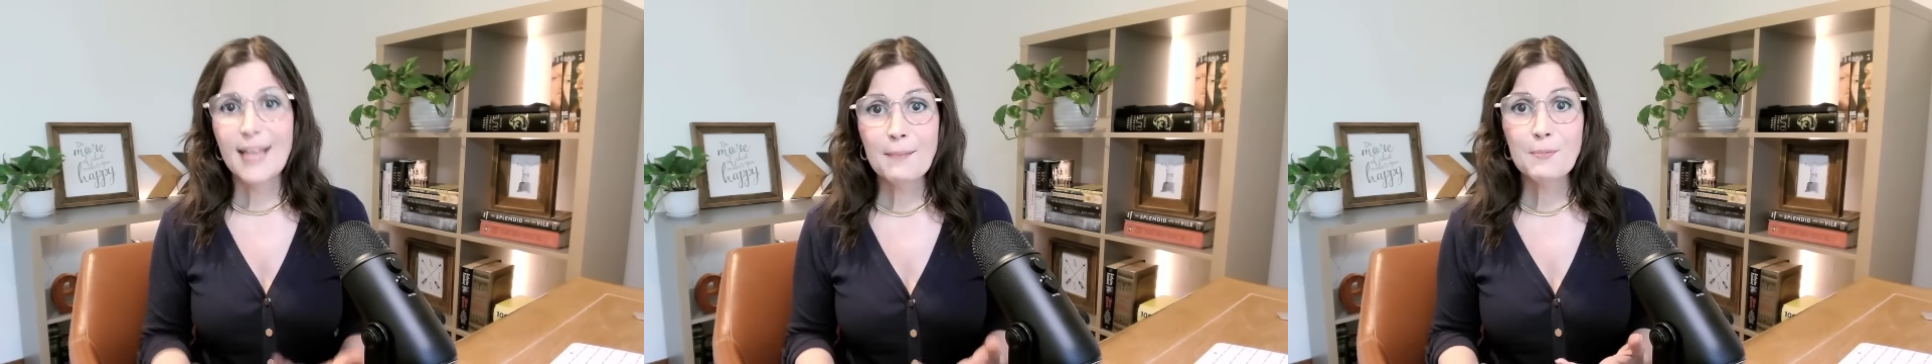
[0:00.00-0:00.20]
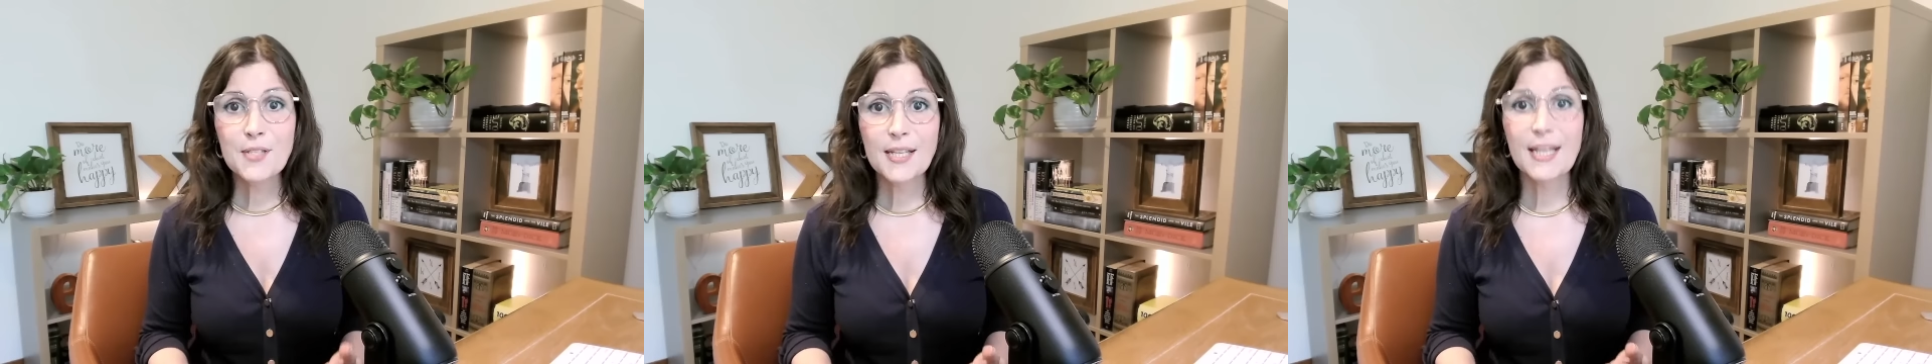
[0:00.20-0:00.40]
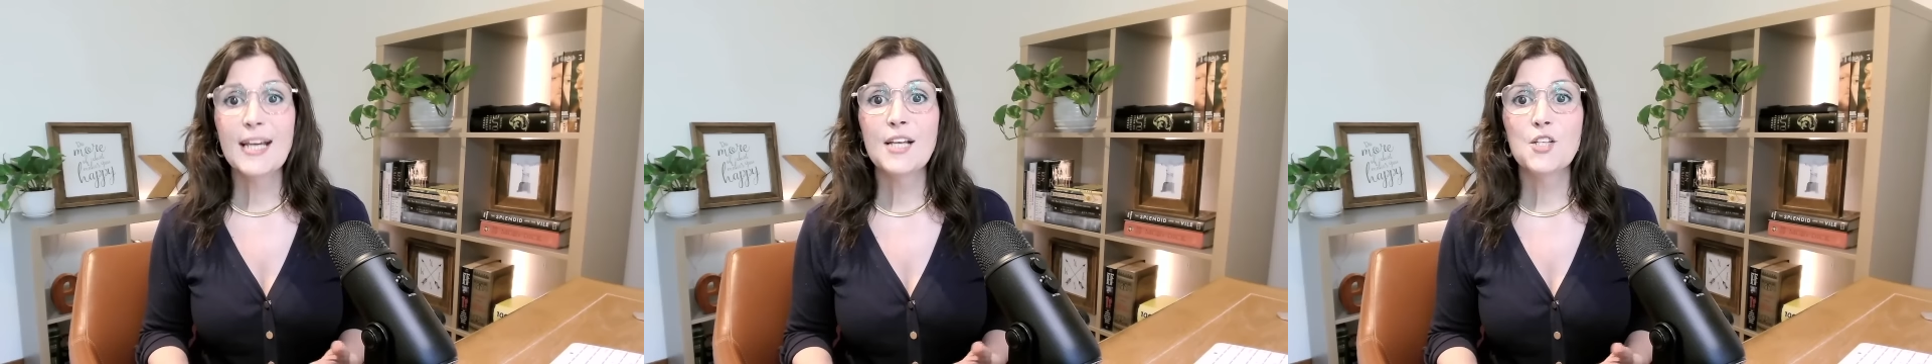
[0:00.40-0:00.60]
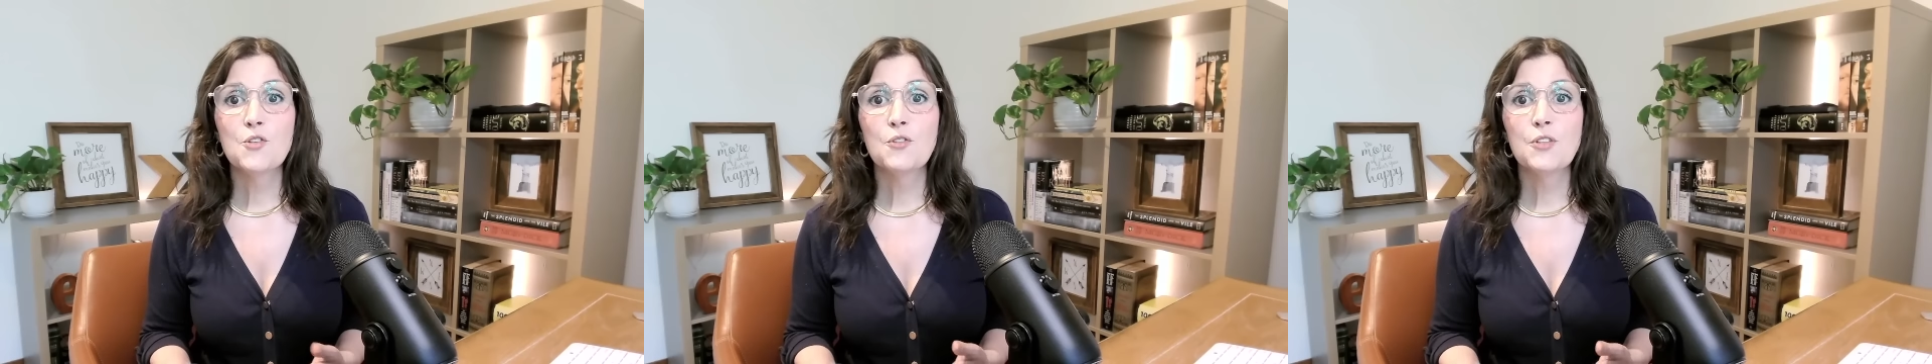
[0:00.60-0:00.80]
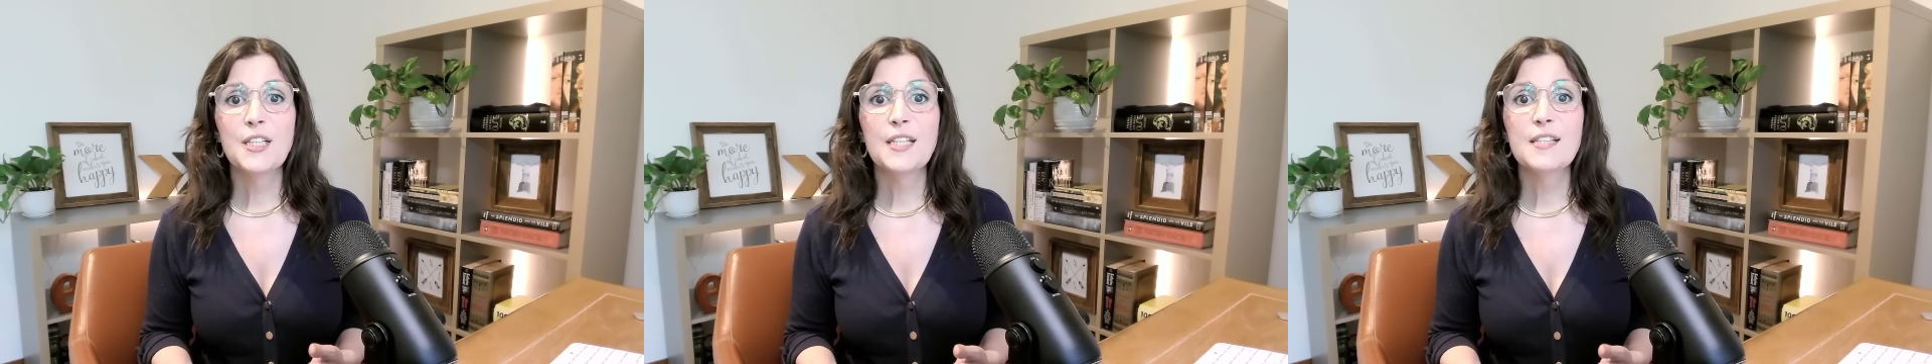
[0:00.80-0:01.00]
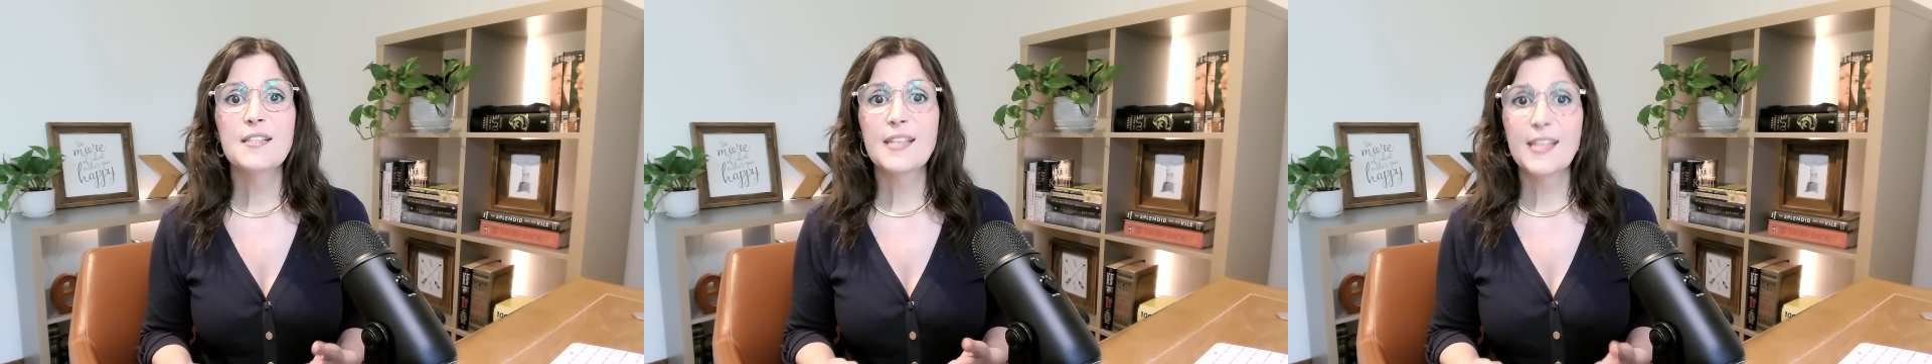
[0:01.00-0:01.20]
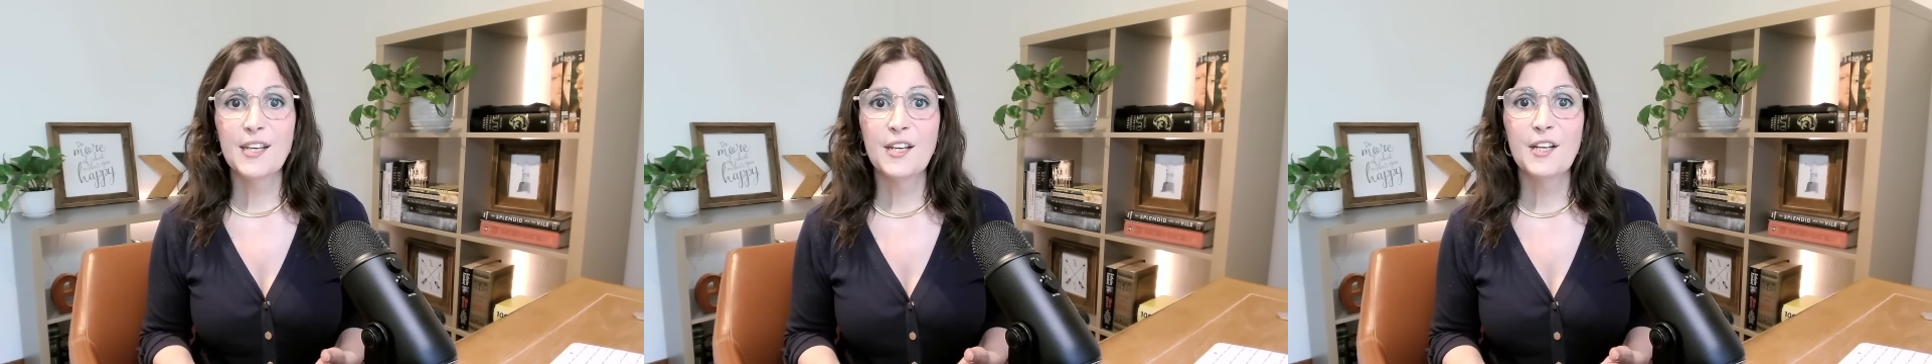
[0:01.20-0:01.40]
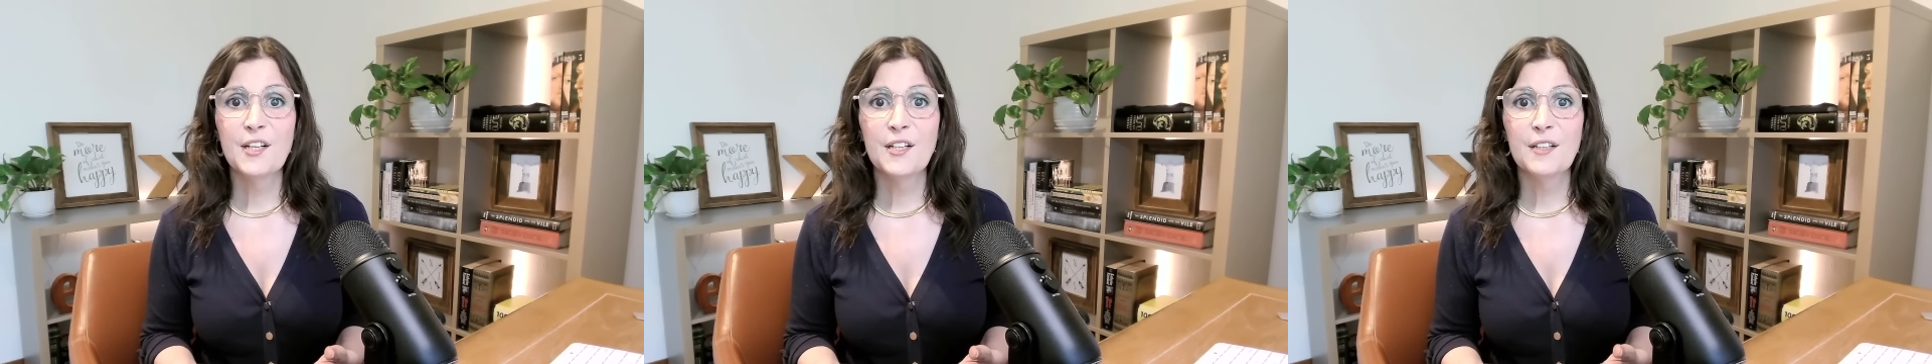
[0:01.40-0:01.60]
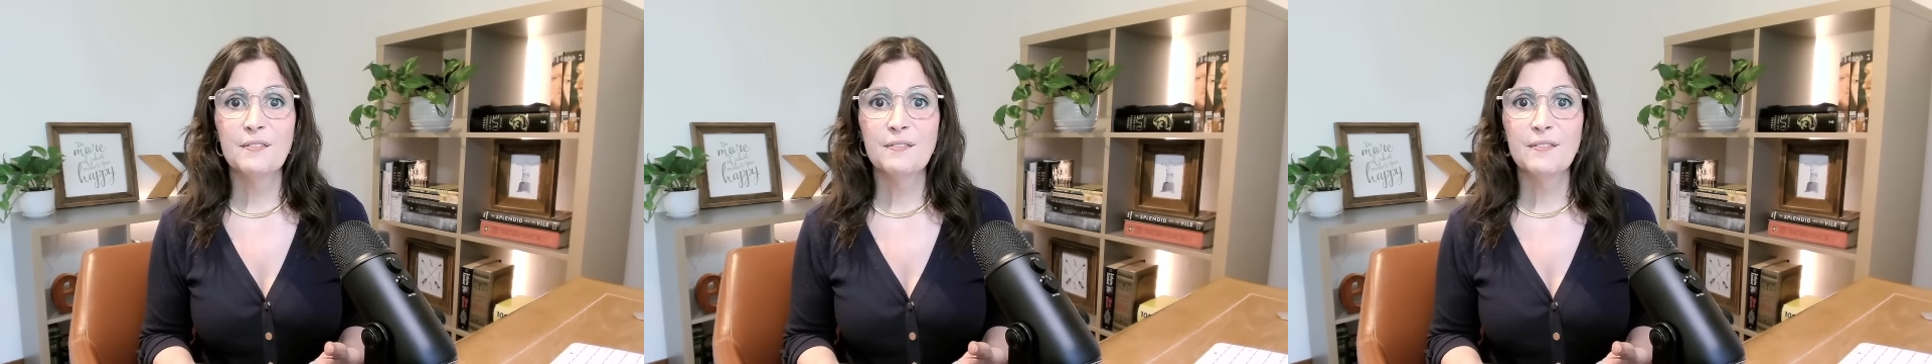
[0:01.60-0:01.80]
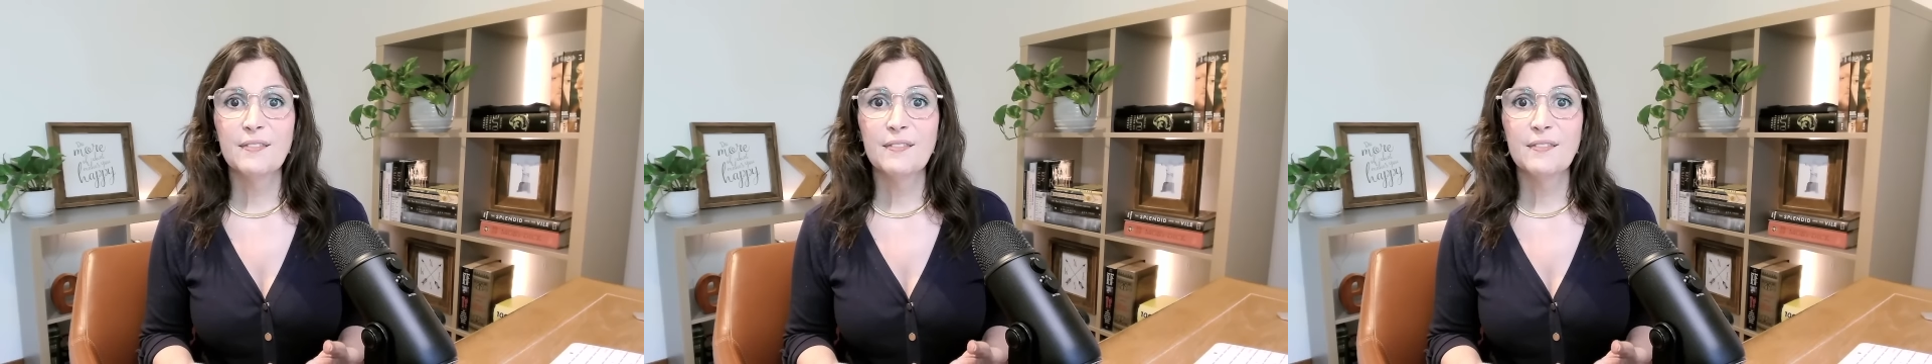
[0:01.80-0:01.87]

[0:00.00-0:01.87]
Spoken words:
schedule needs care.